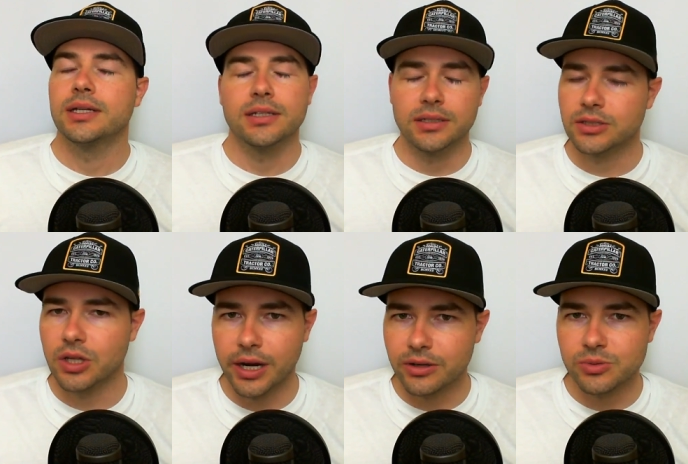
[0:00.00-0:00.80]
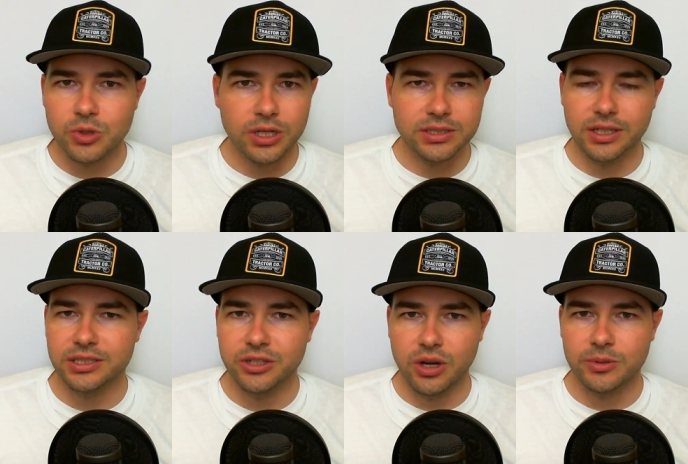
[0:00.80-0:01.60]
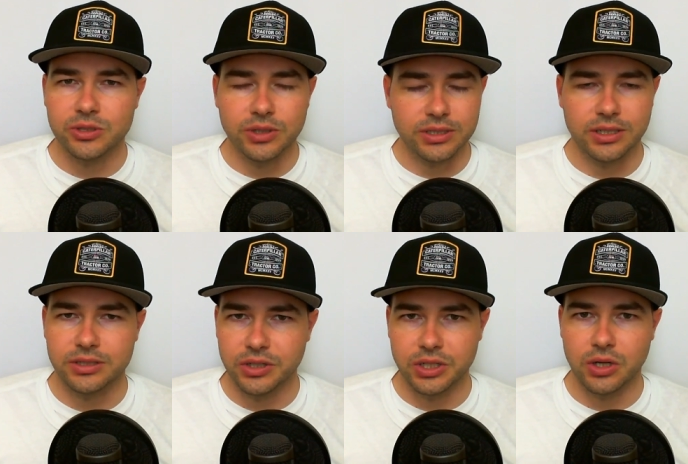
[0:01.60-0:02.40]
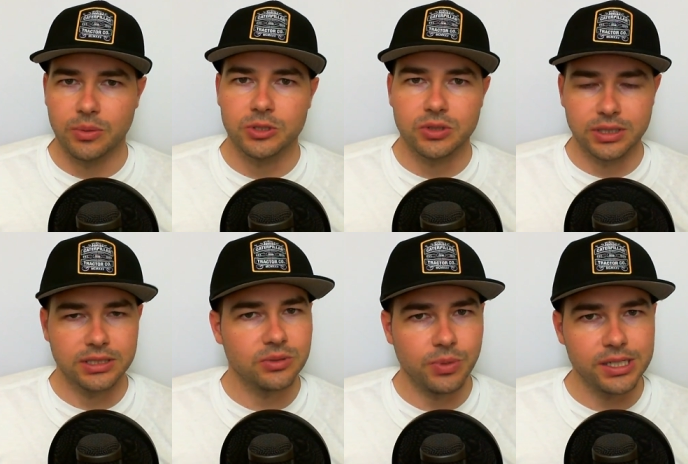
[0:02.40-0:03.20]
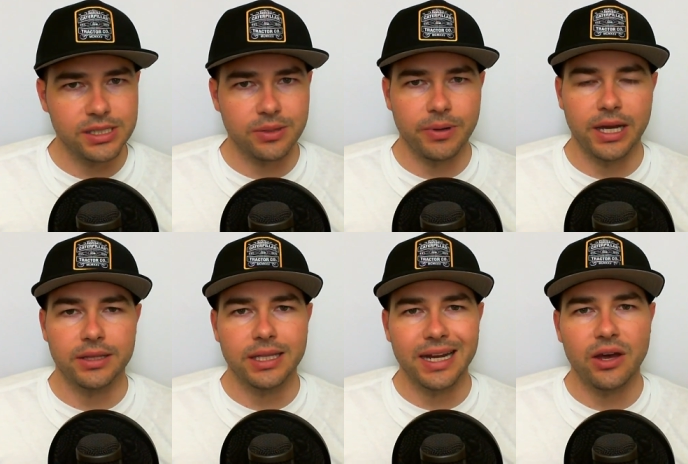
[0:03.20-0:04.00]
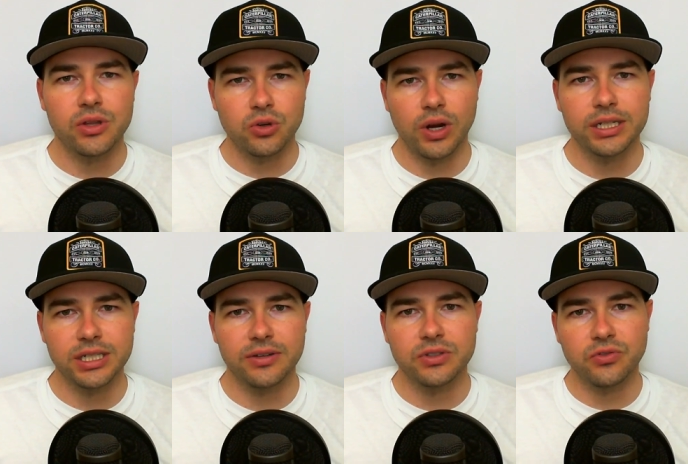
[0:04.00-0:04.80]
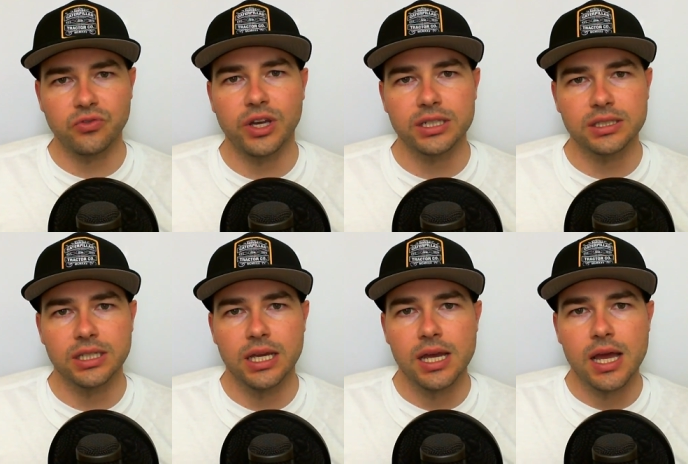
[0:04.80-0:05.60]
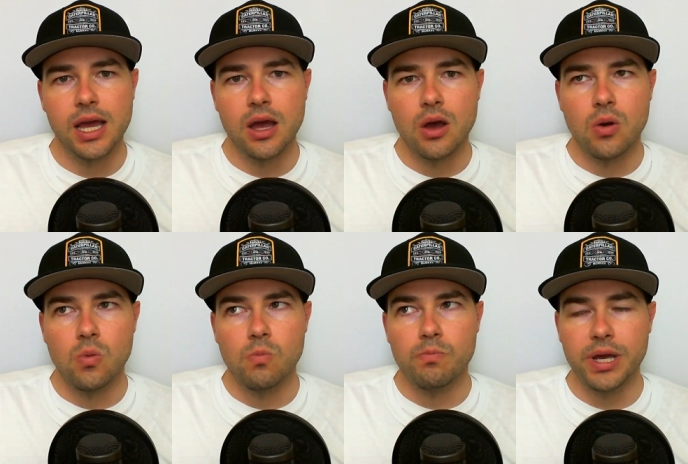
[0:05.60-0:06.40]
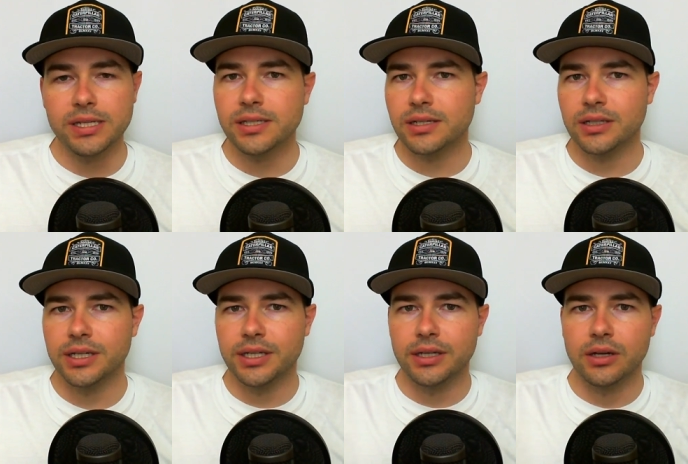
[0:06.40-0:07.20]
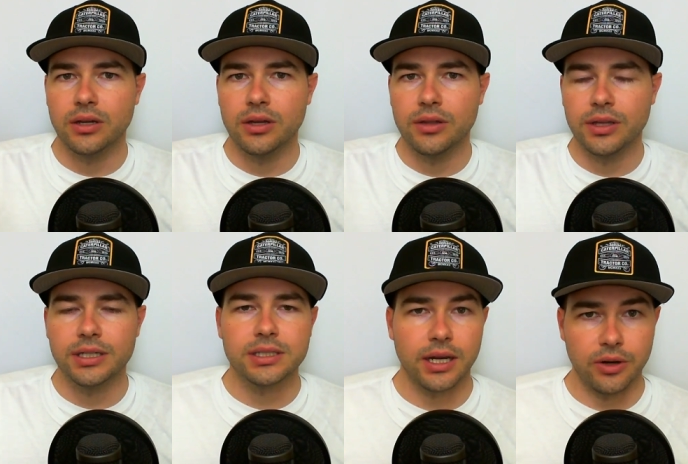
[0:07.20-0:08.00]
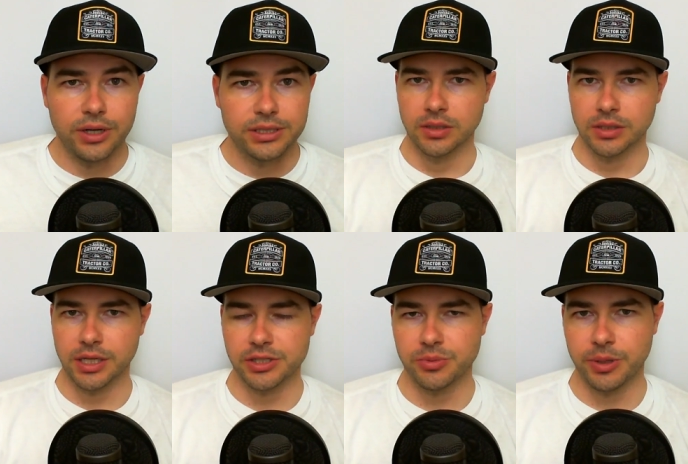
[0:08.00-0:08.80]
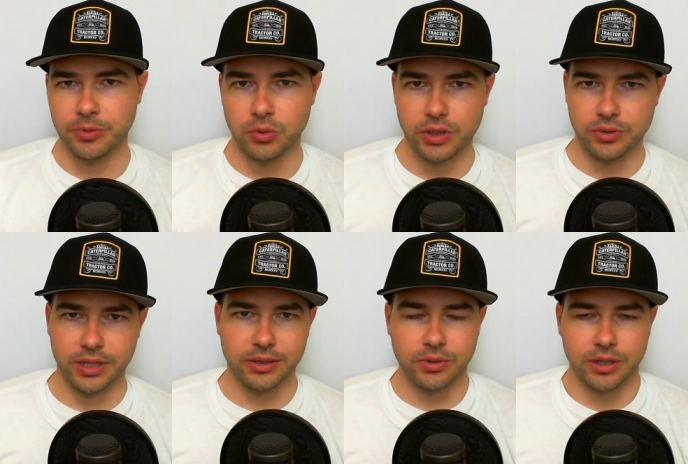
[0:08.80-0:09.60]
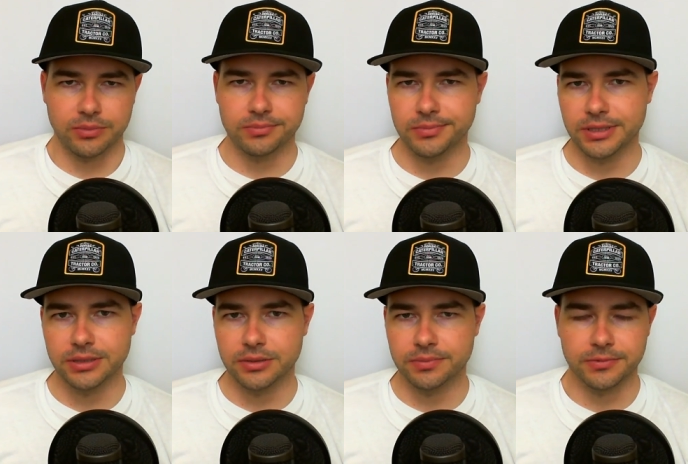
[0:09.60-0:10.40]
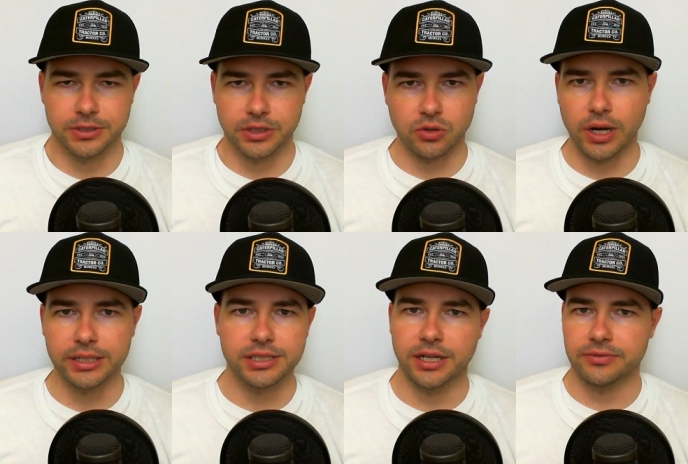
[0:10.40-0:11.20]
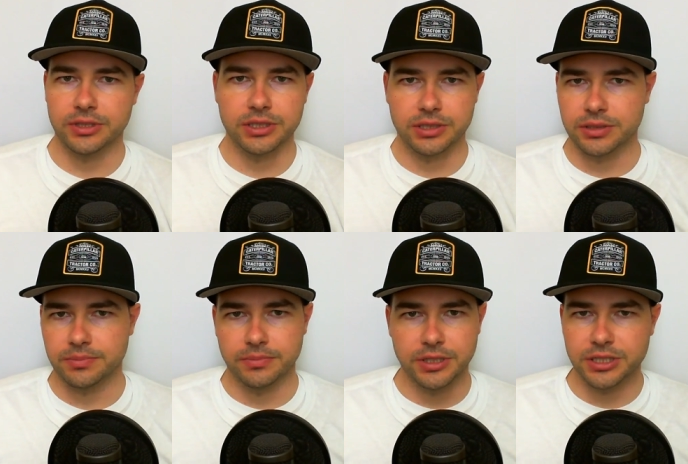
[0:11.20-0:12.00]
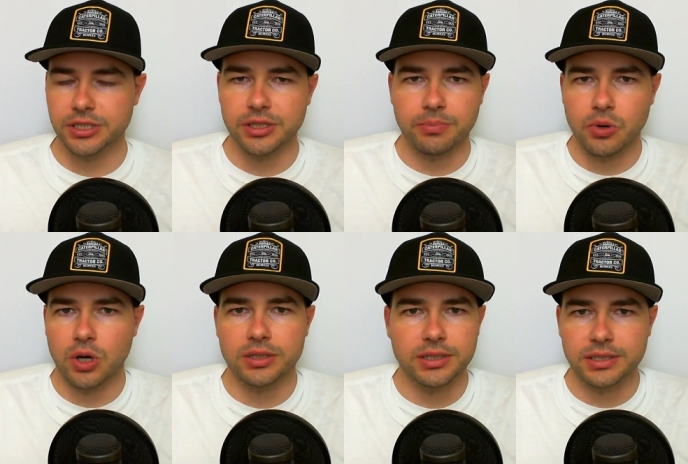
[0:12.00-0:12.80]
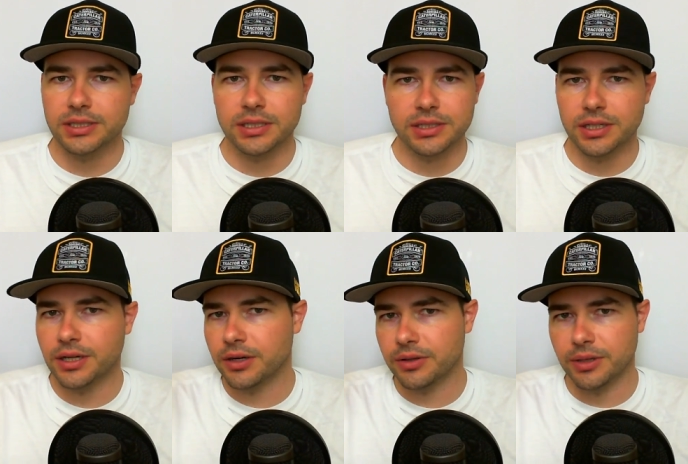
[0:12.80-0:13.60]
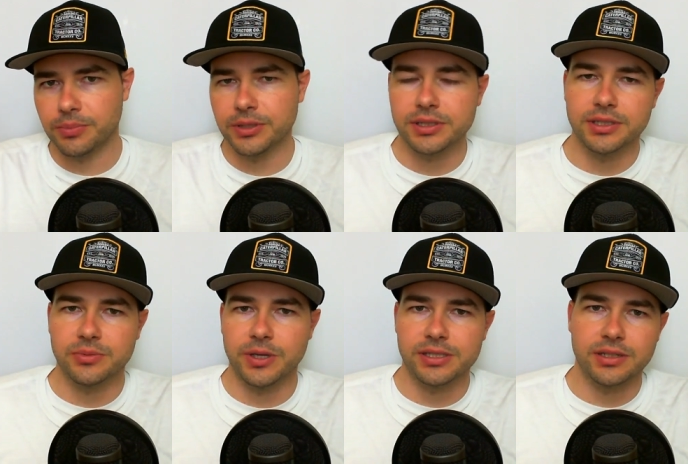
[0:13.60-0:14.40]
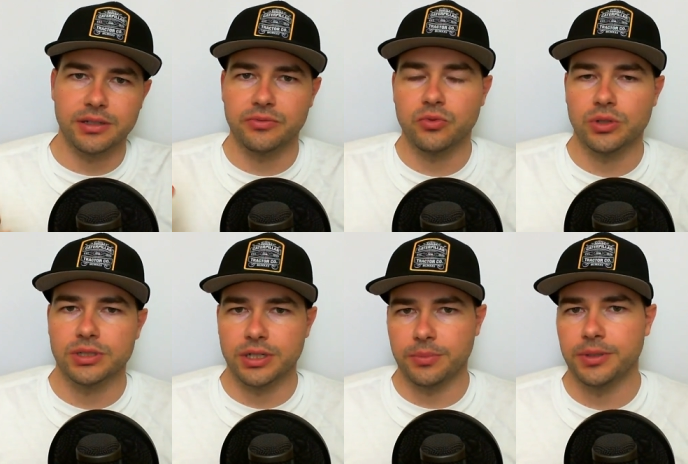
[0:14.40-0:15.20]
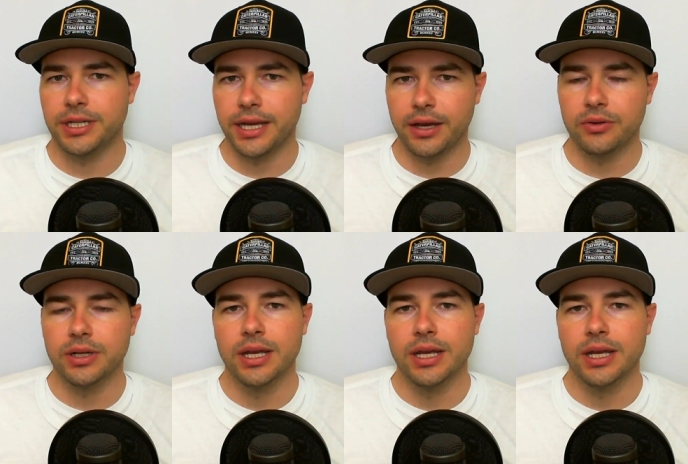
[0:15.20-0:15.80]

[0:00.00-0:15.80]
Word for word: It's not algebra, it's not geometry, it's not trigonometry, it's just basic math and how the crankshaft affects basically the entire engine. Okay, so you might be wondering like, well, it's just a crankshaft. It just it's just a part that sits there and the pistons basically force it up and down.